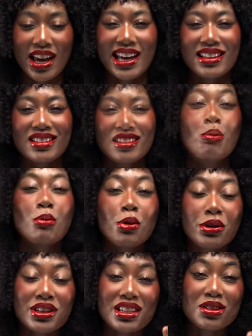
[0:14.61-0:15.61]
And
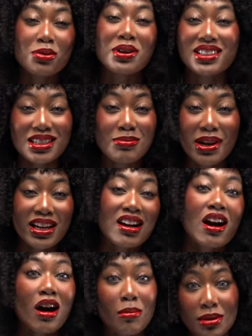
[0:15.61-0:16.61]
more than 20 men
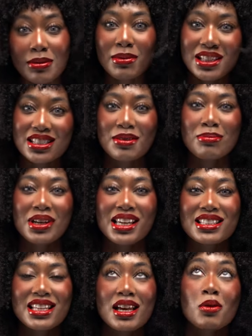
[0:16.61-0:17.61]
complimented me,
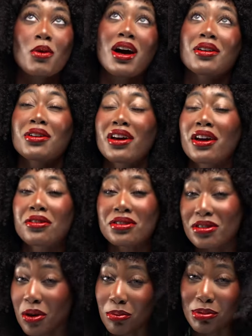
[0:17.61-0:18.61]
saying, wow, your hair is
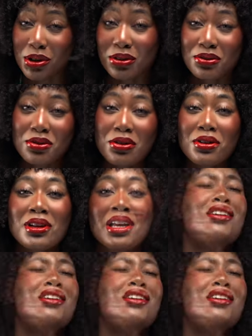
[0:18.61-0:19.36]
so beautiful.